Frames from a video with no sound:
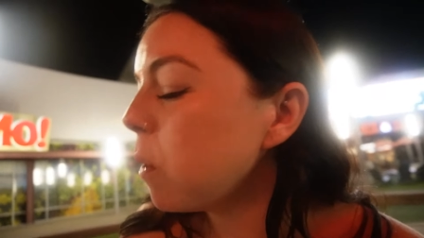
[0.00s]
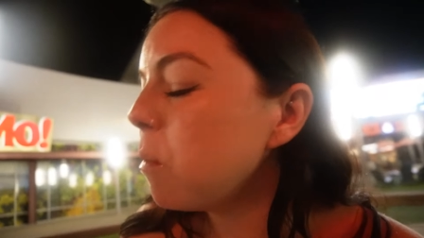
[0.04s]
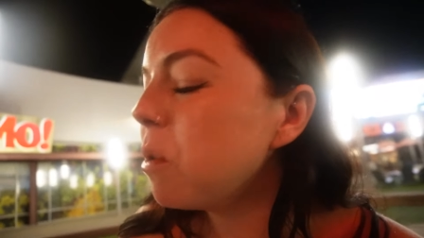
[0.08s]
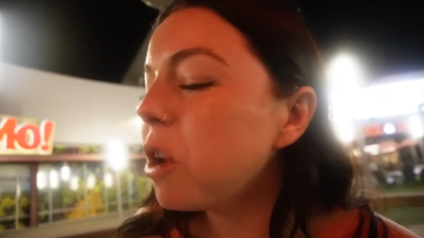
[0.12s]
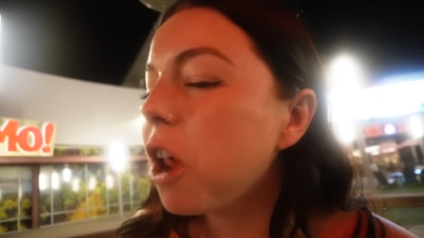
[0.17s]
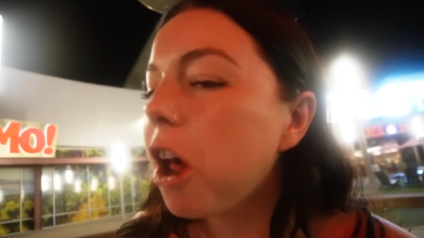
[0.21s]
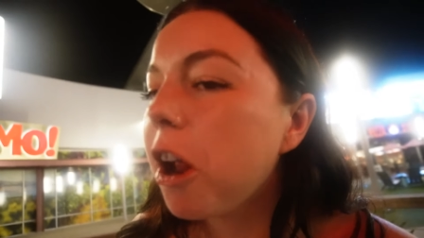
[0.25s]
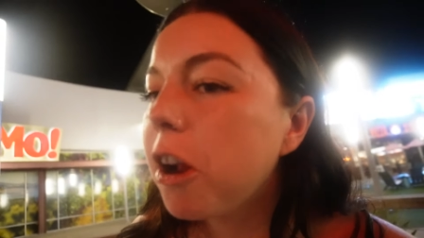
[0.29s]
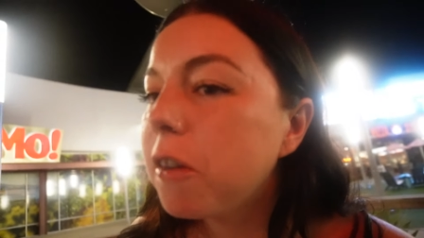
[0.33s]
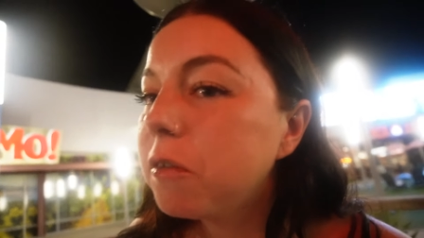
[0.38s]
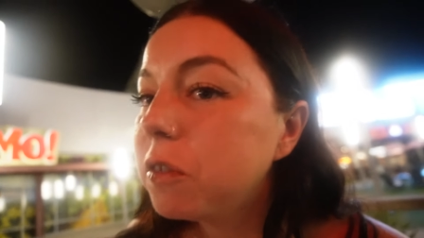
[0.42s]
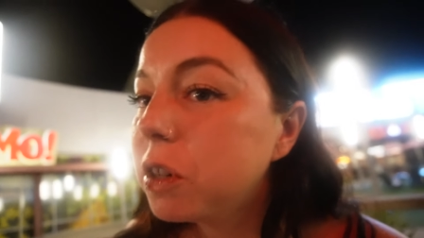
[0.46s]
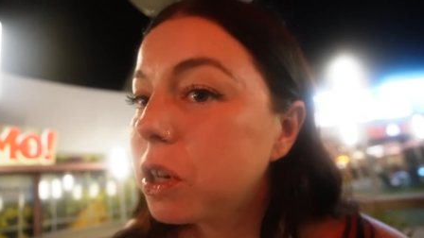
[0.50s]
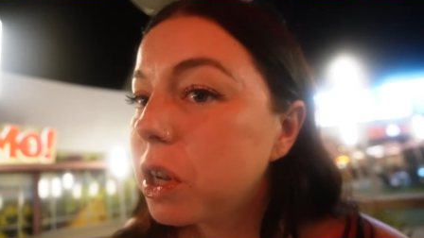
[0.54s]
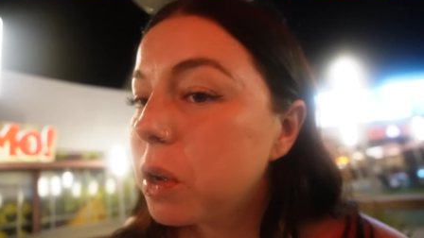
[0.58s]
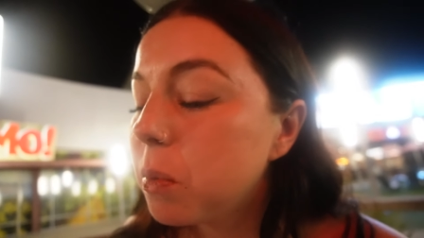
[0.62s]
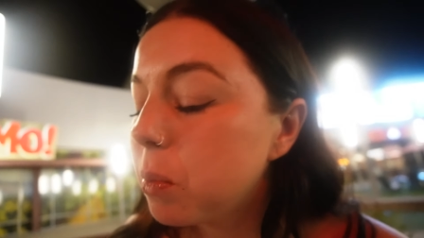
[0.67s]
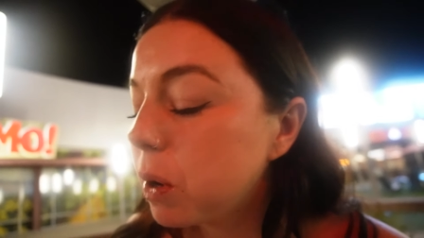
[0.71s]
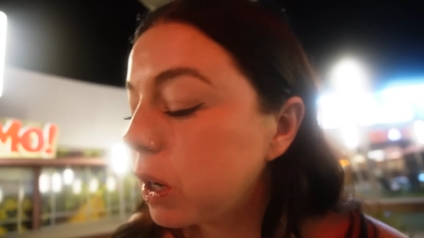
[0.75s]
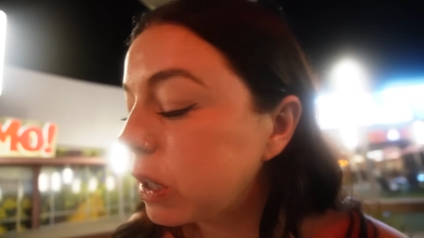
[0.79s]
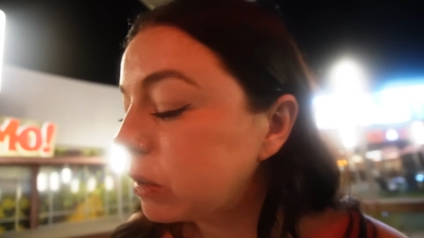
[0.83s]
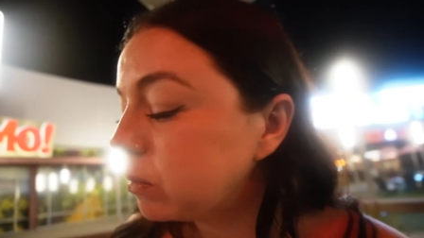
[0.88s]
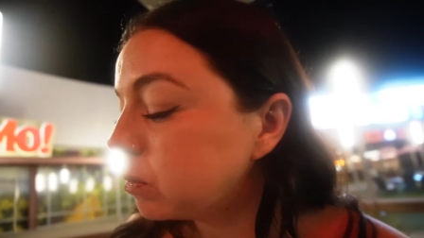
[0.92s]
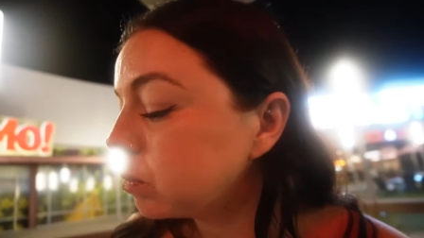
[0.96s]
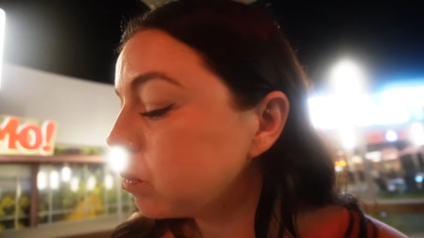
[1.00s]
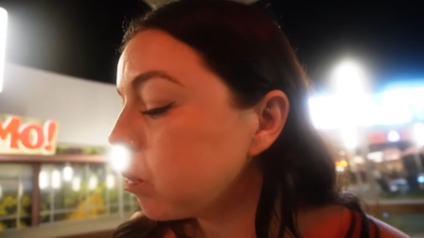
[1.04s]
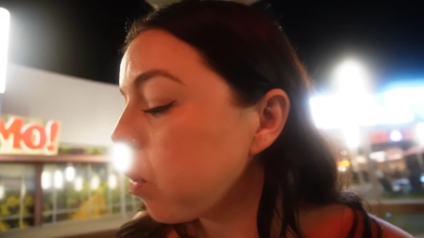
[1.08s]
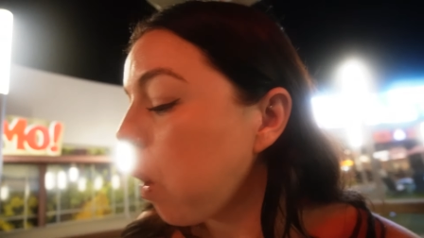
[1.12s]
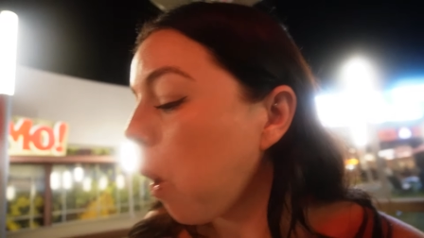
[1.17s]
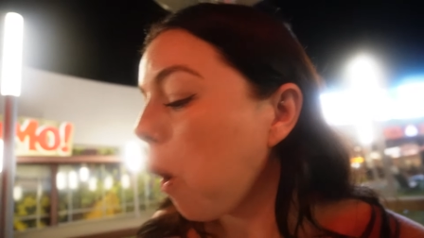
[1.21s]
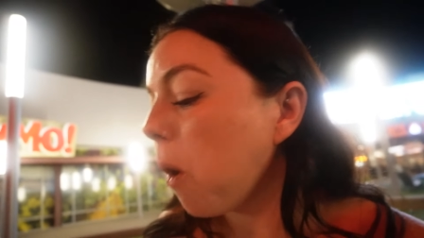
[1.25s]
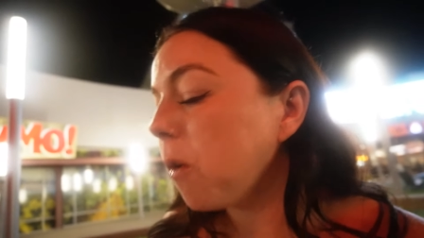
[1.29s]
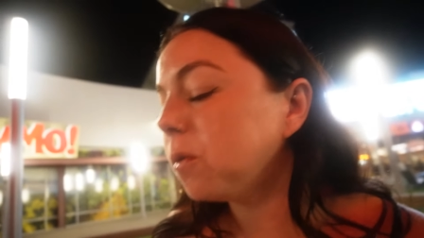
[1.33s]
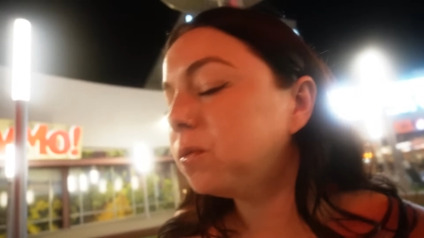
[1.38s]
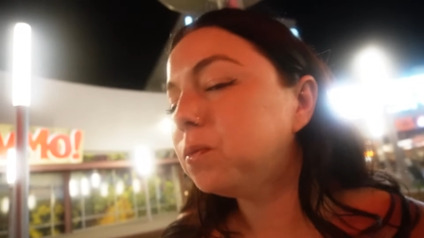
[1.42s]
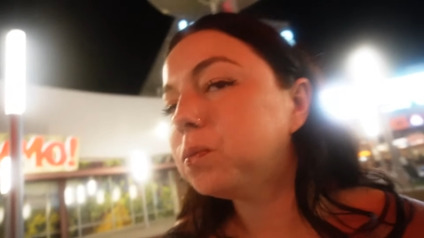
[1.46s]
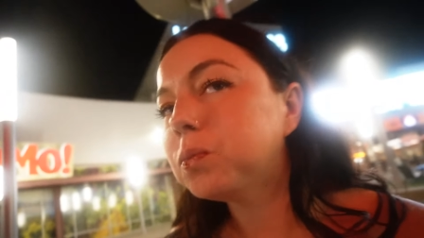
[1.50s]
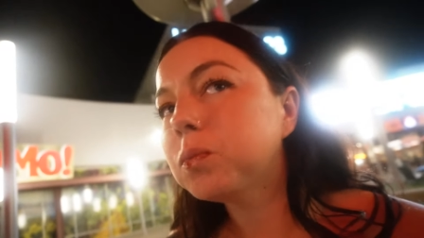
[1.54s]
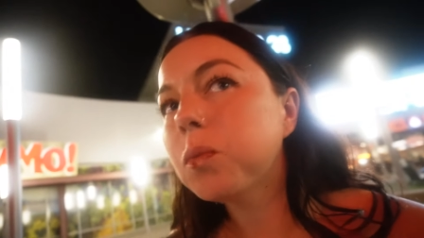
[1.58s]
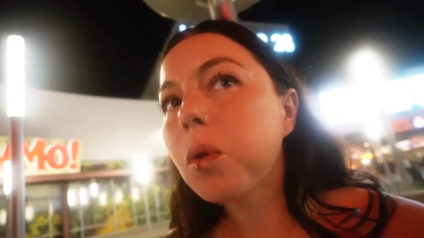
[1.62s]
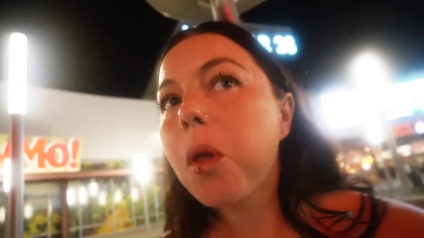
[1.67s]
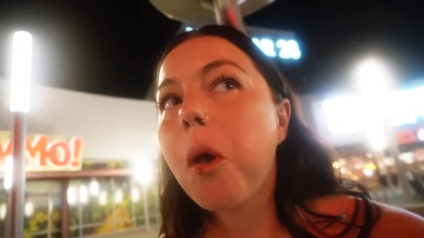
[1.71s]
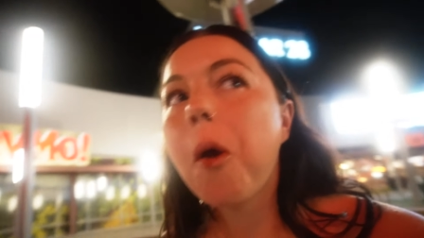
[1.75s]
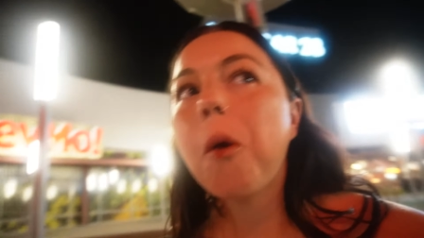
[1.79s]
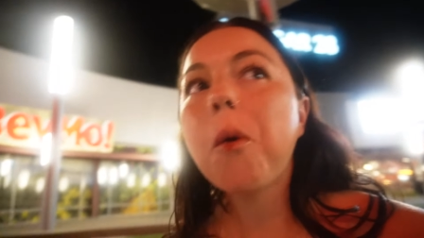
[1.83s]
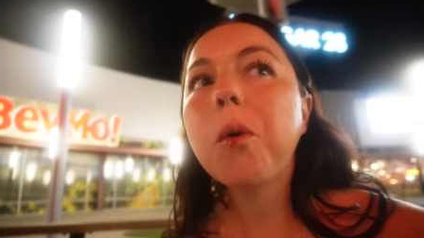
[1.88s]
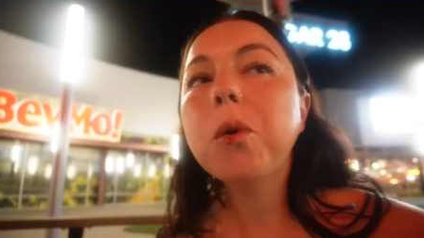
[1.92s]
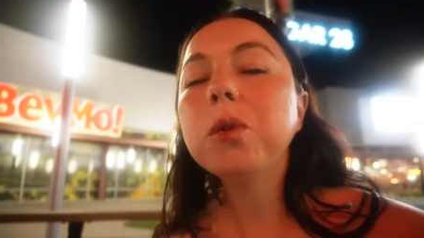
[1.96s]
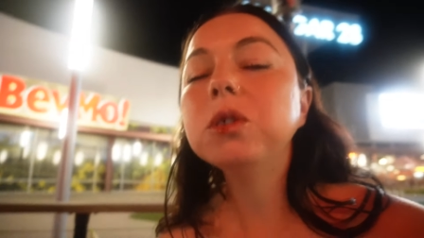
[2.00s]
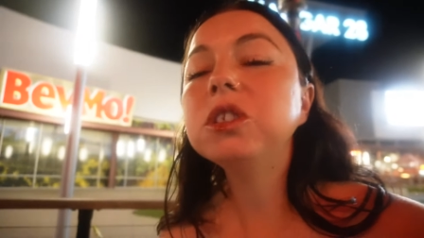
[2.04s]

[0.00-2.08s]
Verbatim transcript: Maybe not every day, but. but we can come here.